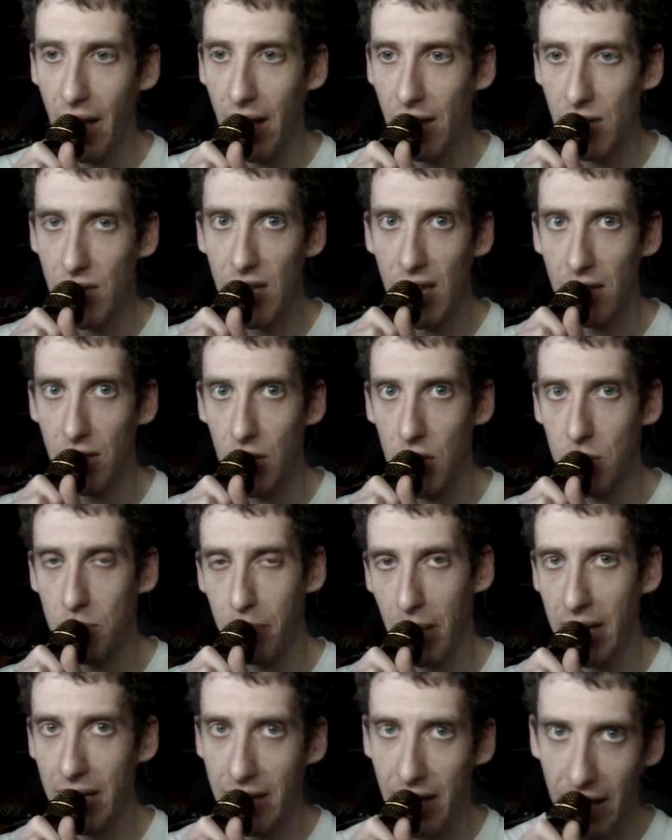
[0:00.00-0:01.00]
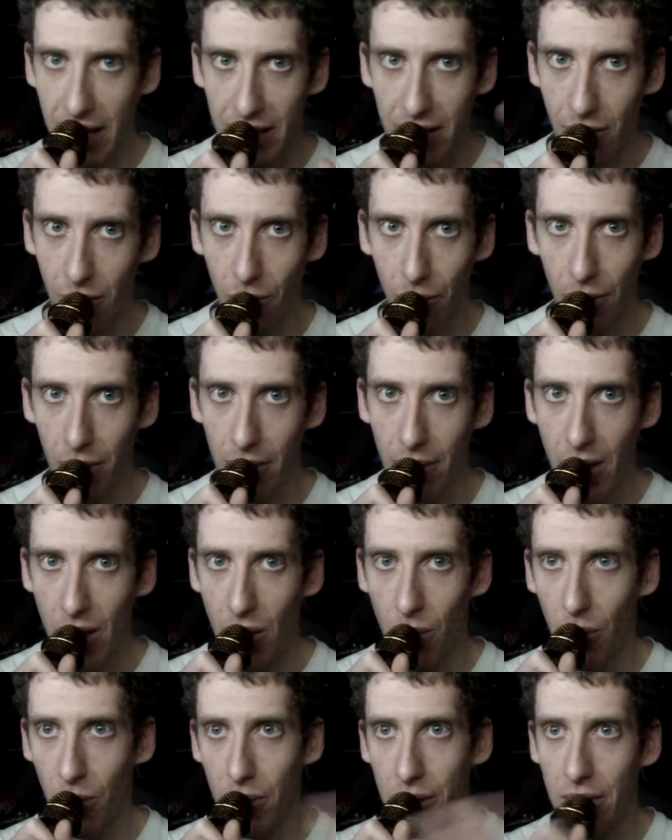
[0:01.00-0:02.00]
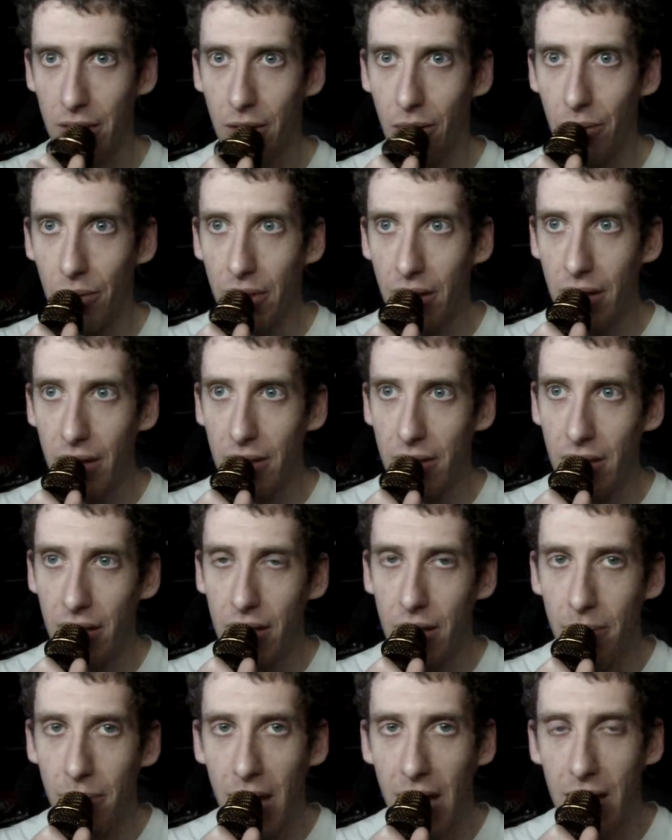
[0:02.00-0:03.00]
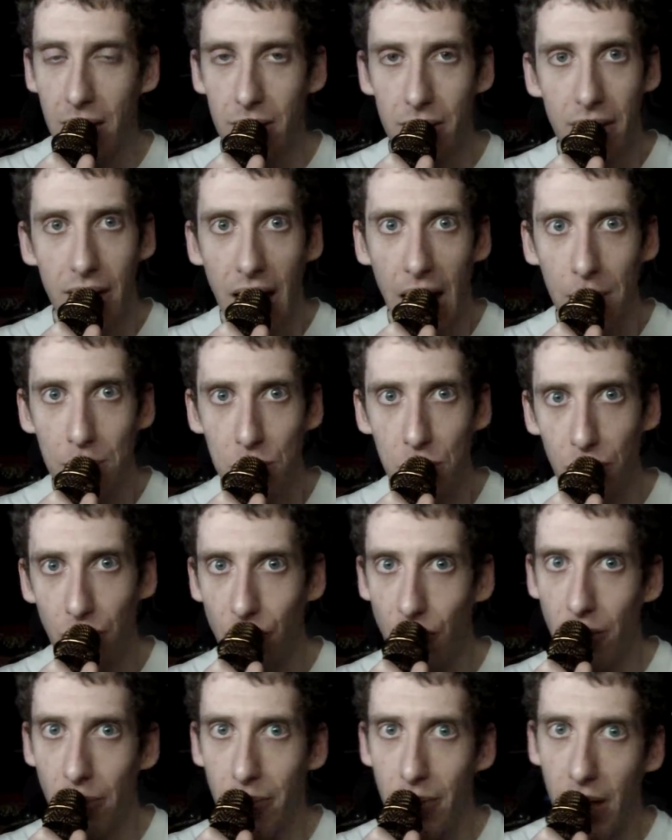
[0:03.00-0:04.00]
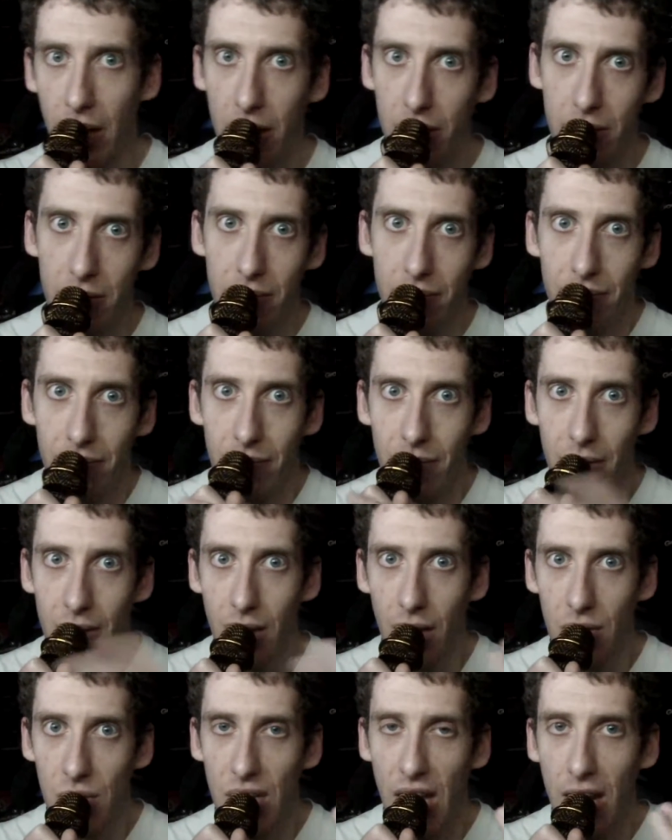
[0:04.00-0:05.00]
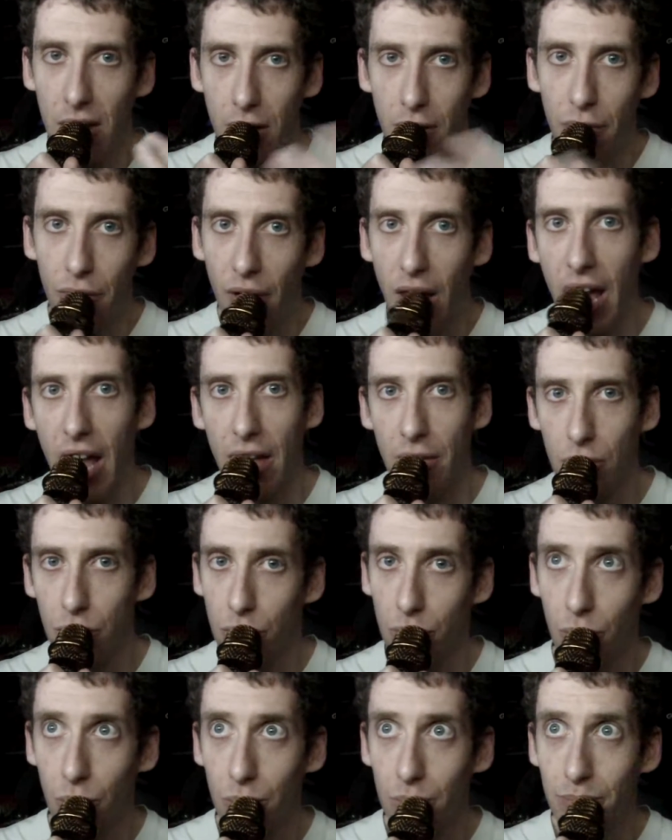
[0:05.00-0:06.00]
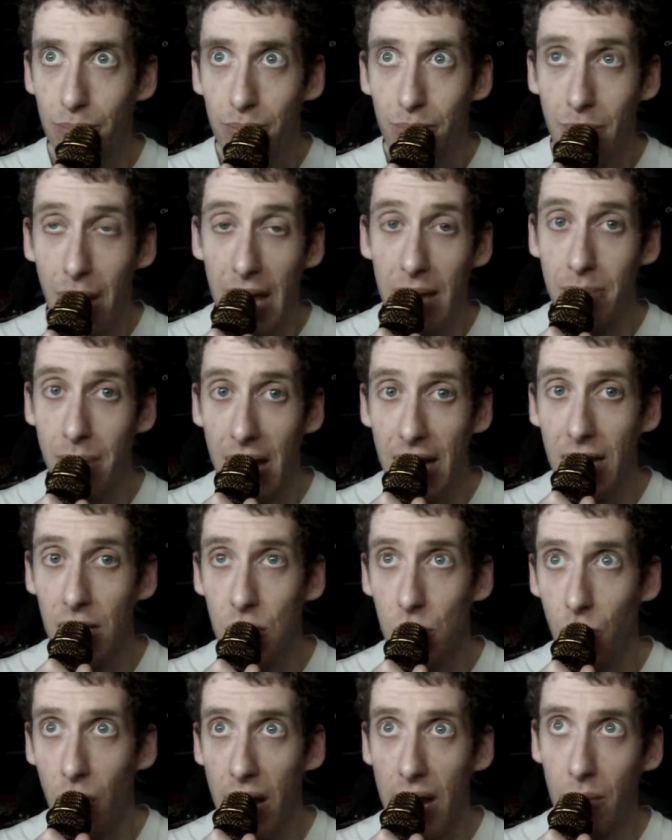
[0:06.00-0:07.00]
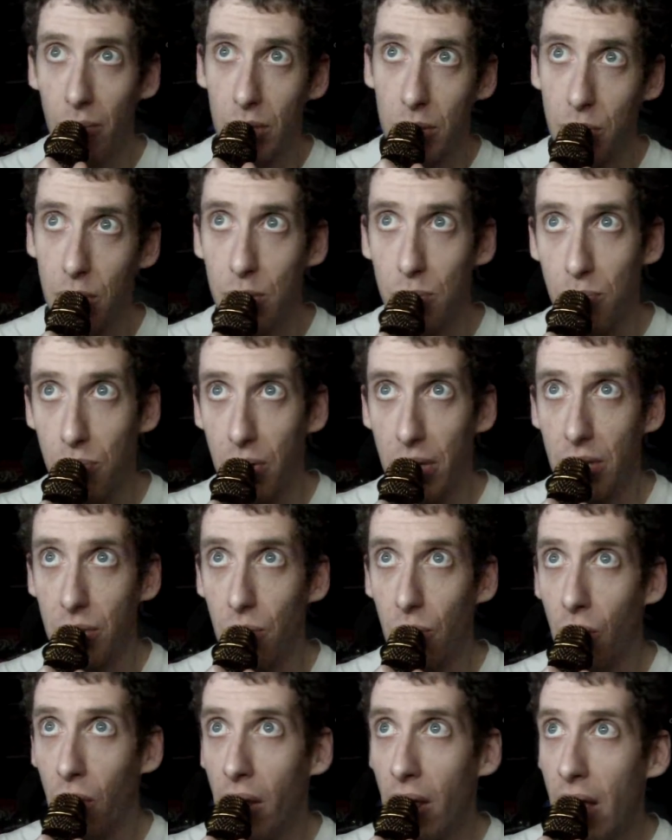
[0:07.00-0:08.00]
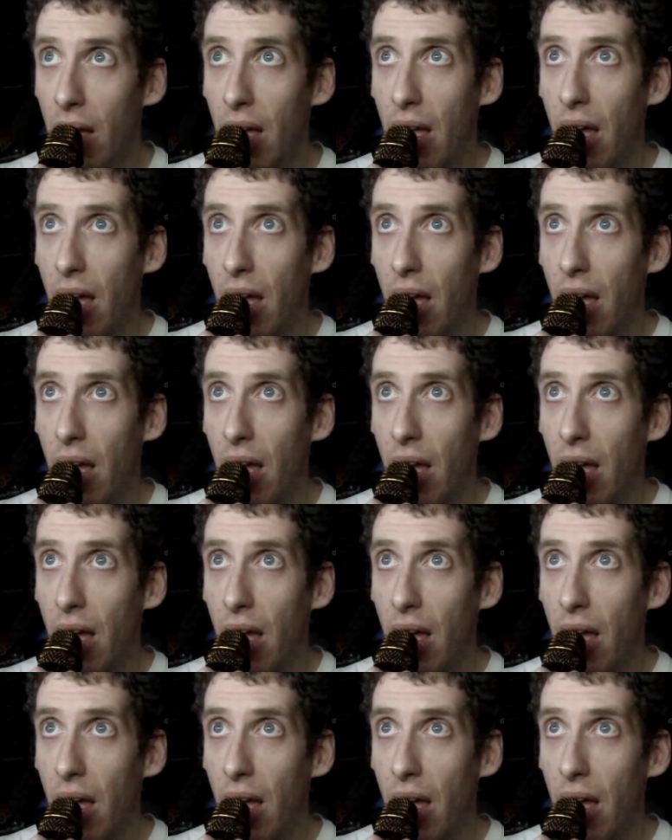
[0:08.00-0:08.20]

say, the Sputnik or the command capsule from a Saturn V may make its way, which is pretty cool.